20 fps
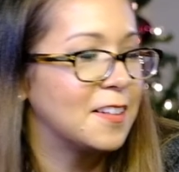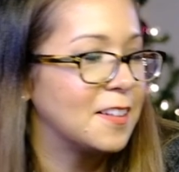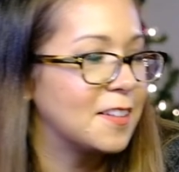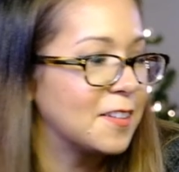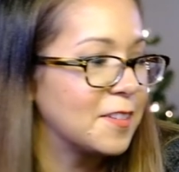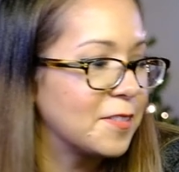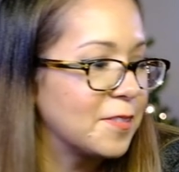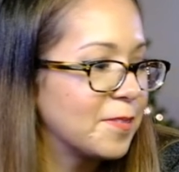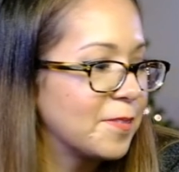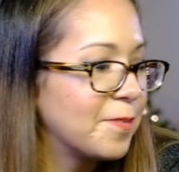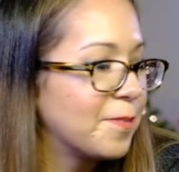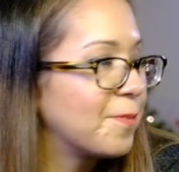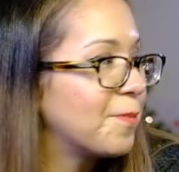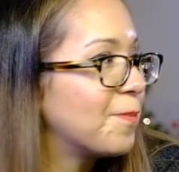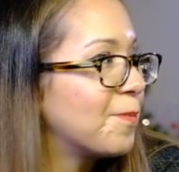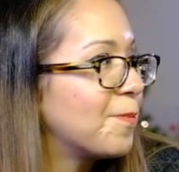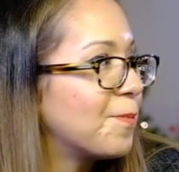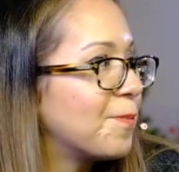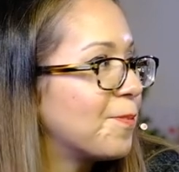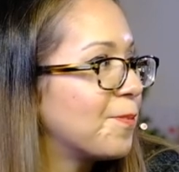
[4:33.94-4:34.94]

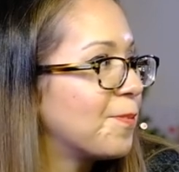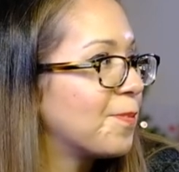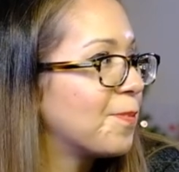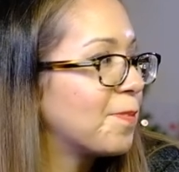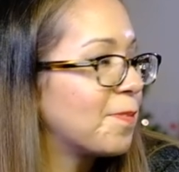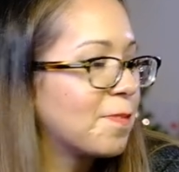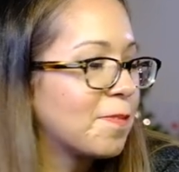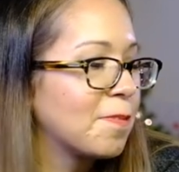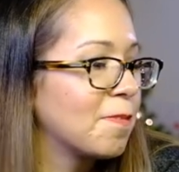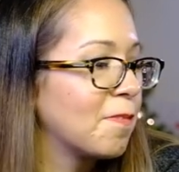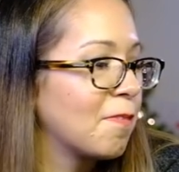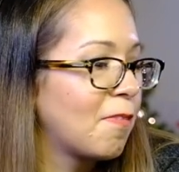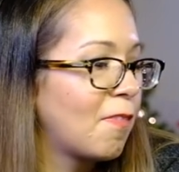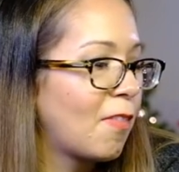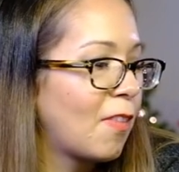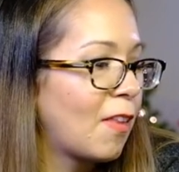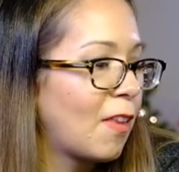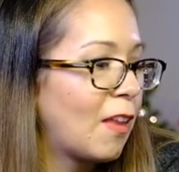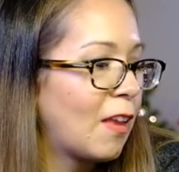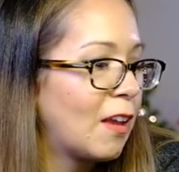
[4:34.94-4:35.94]

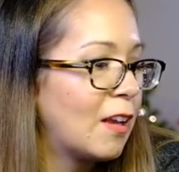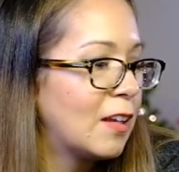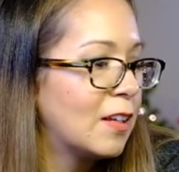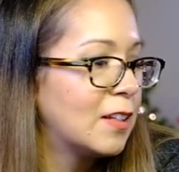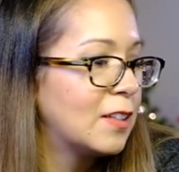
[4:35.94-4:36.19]
[no speech]